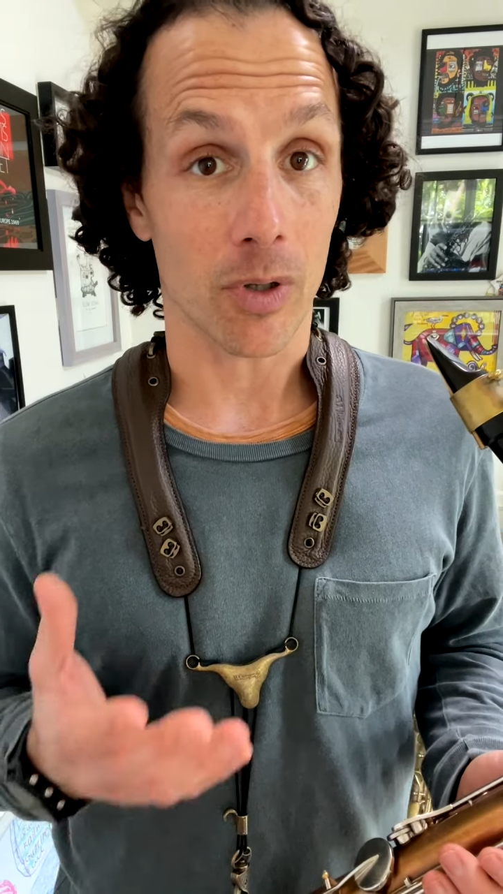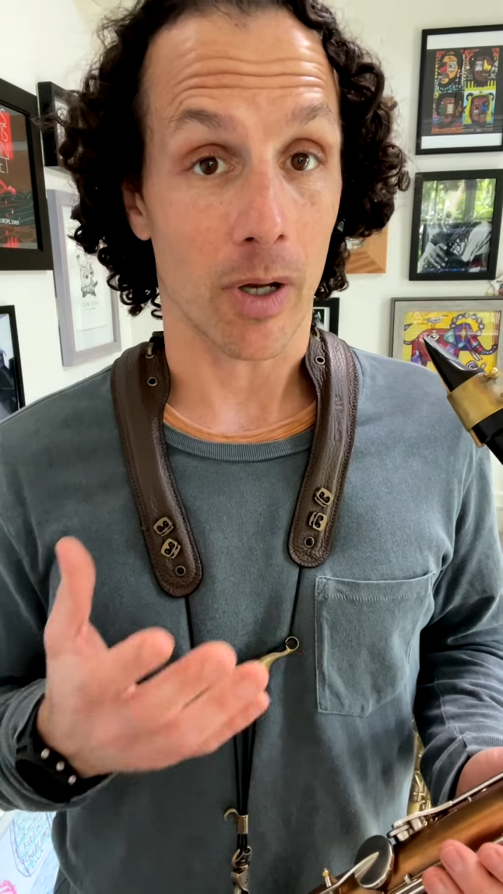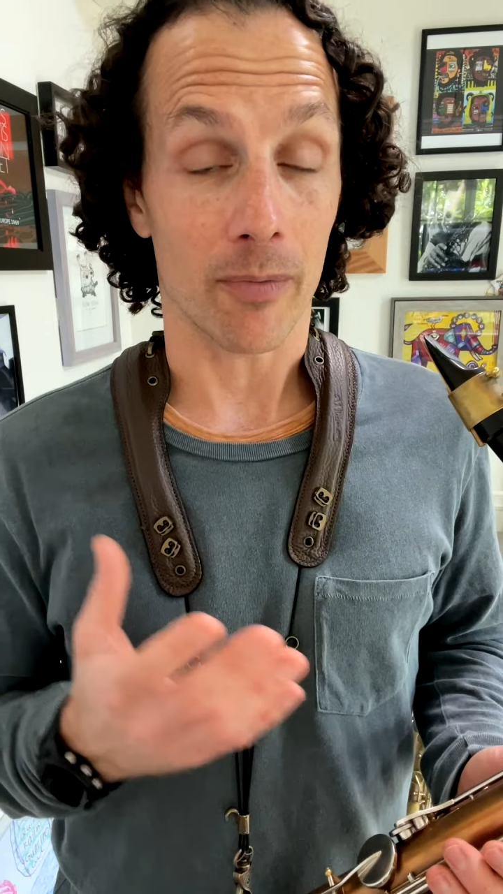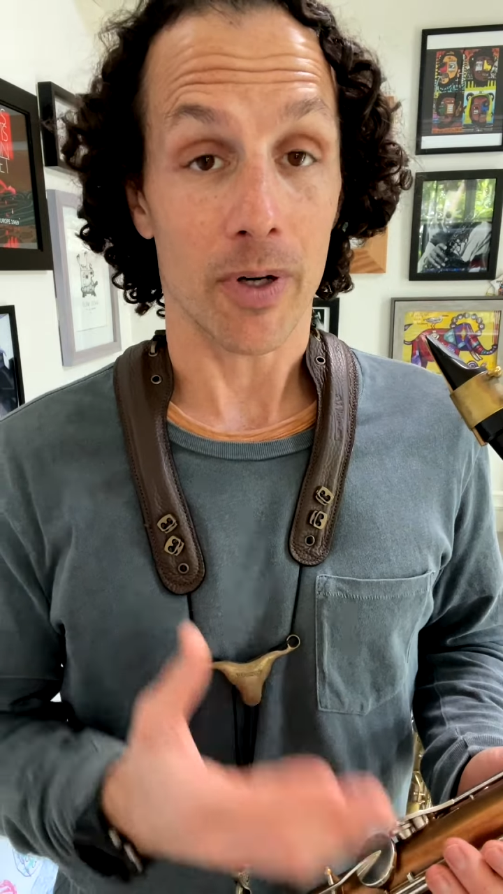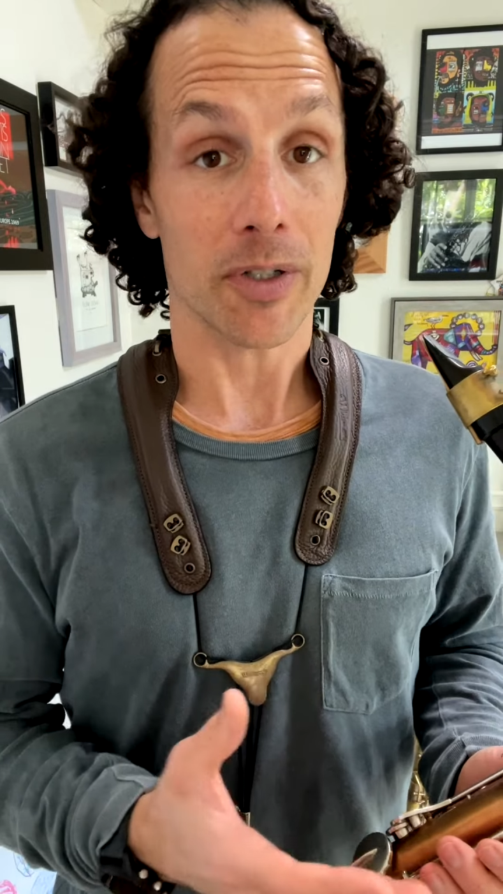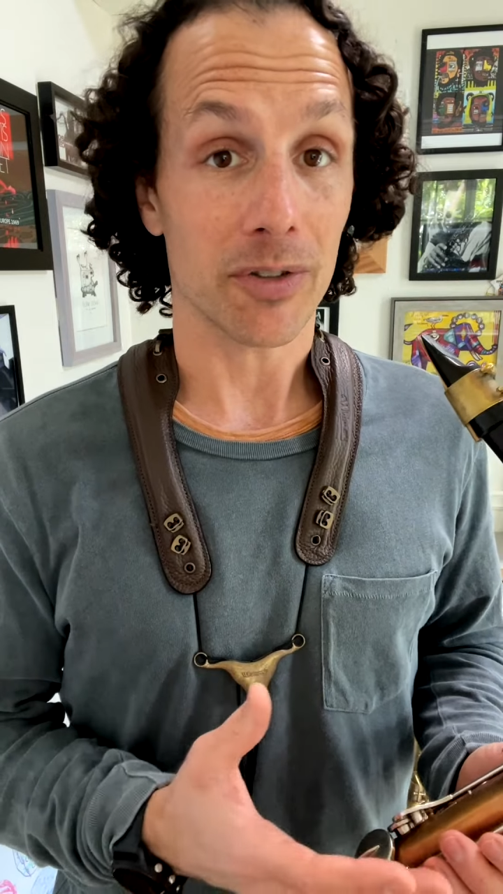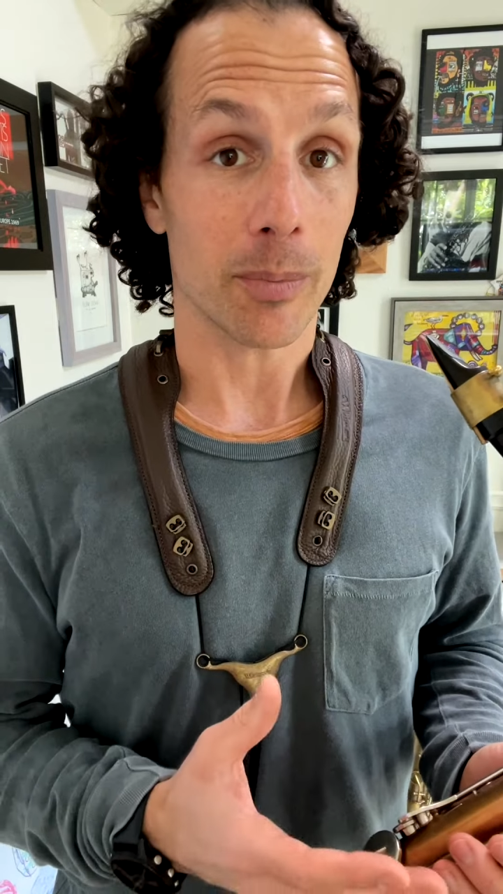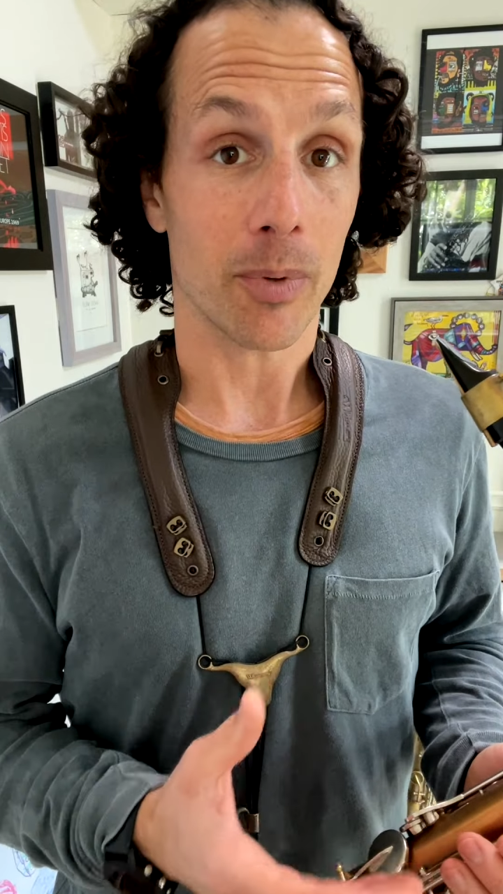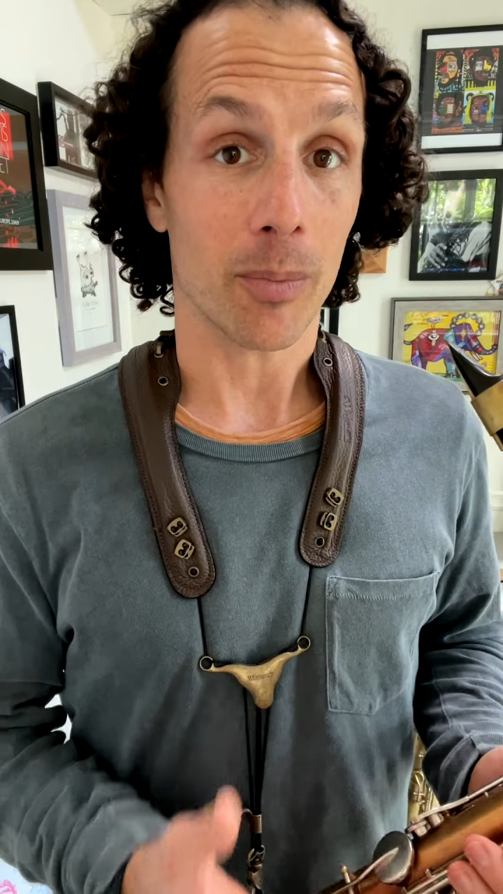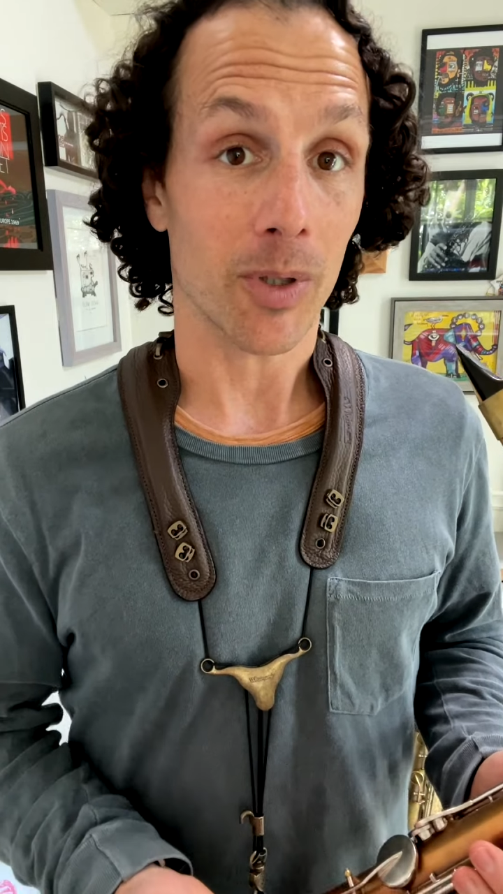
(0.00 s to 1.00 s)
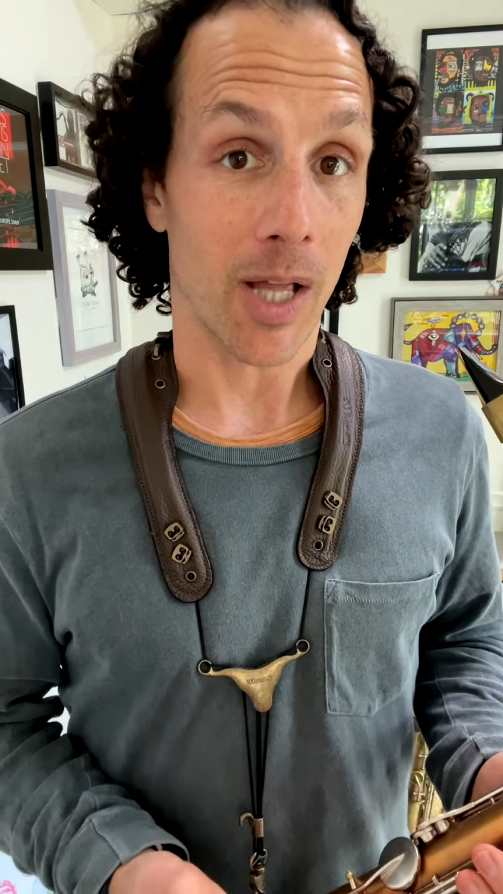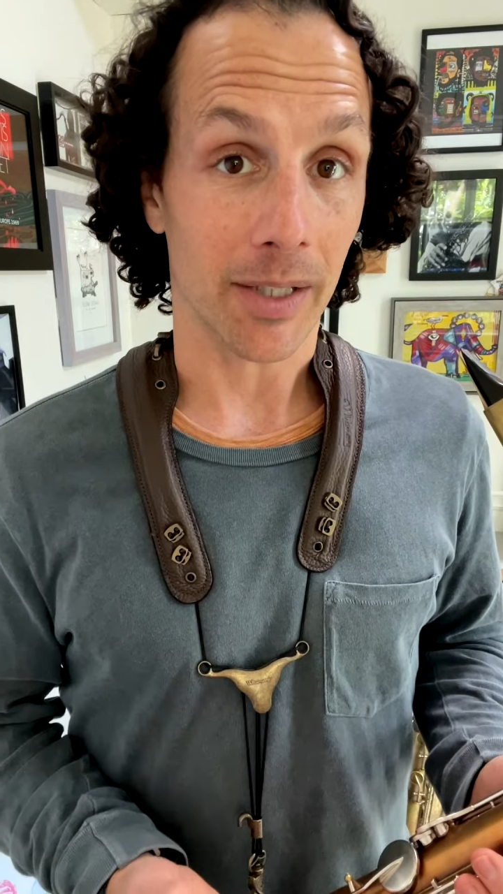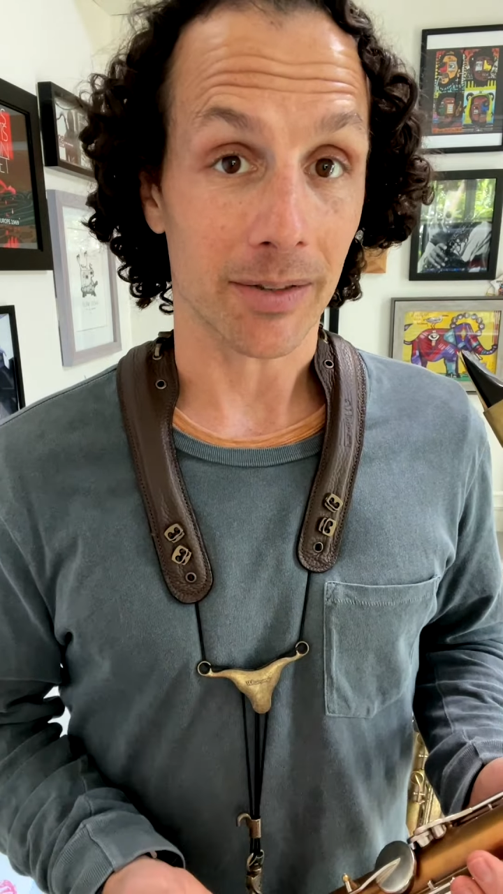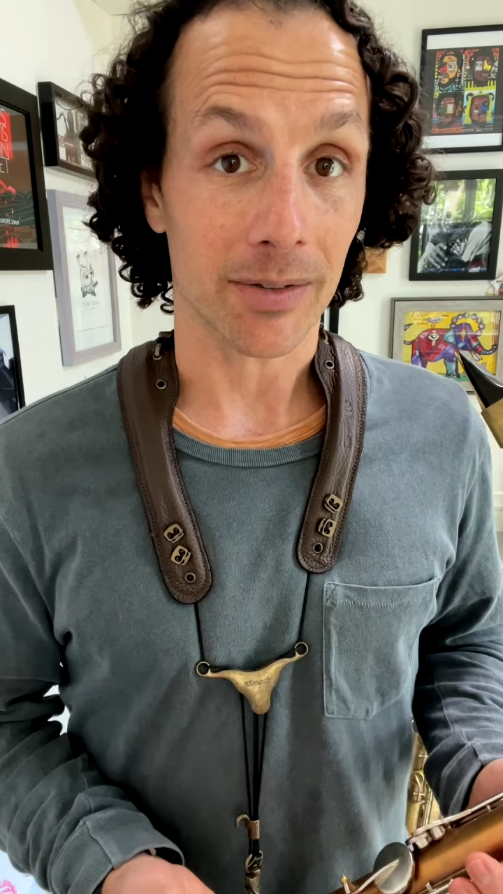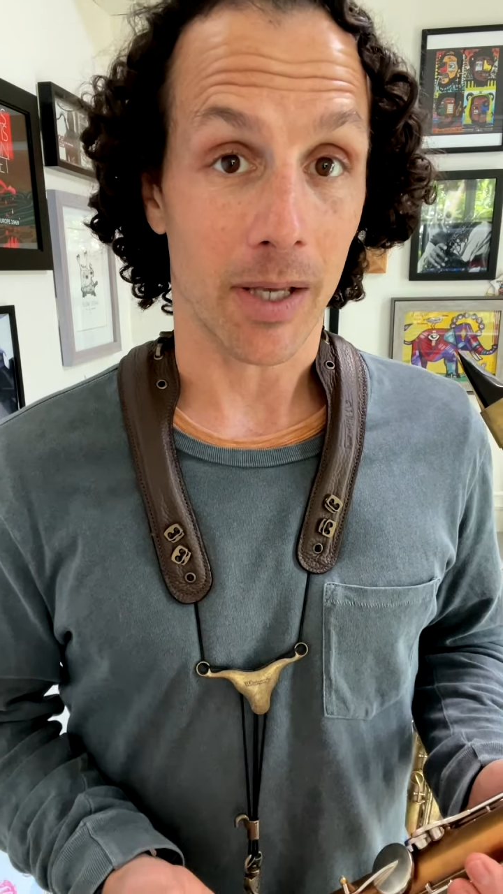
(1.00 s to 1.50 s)
a very simple
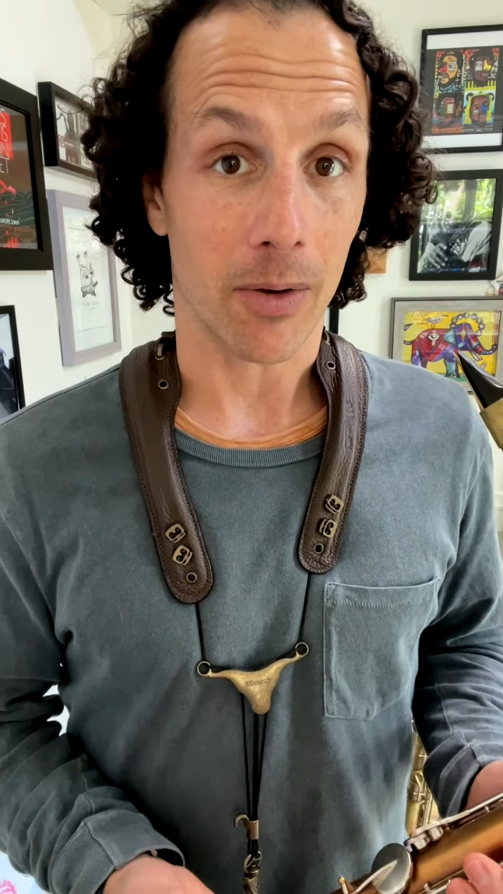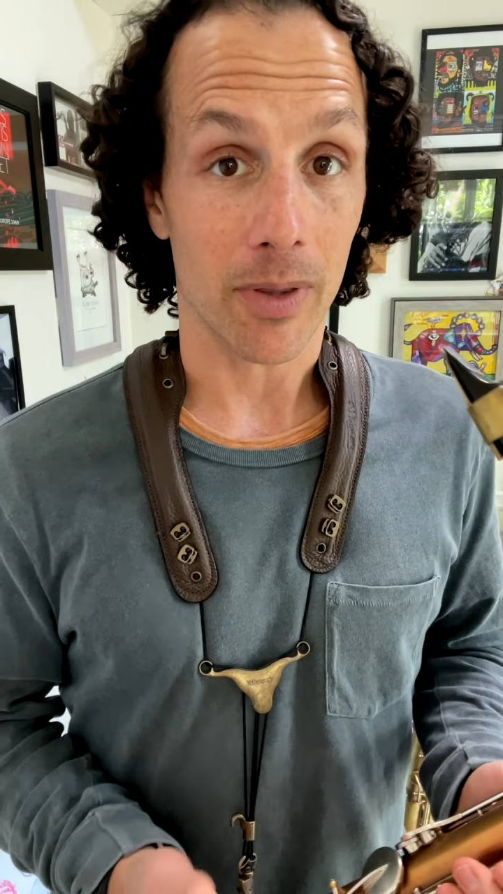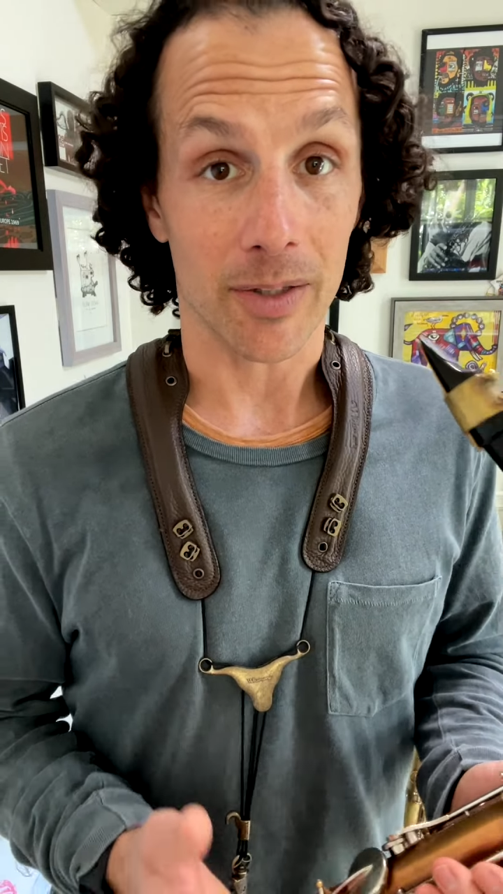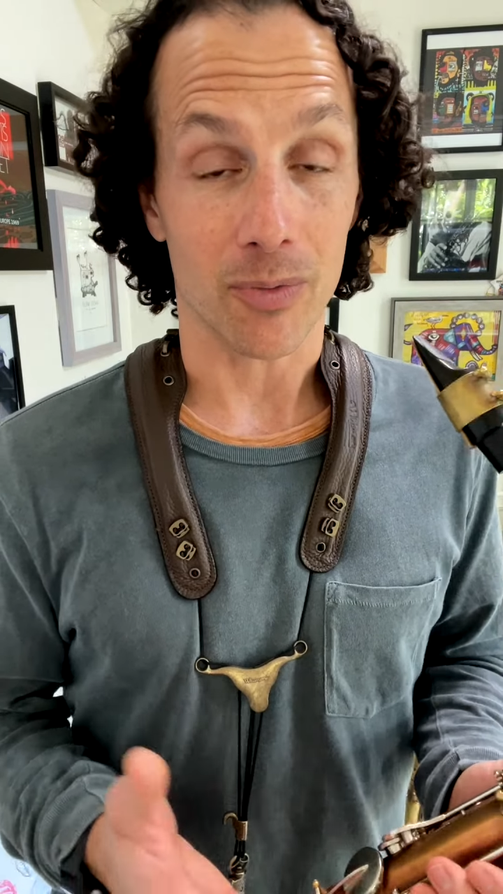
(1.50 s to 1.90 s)
melodic cell that's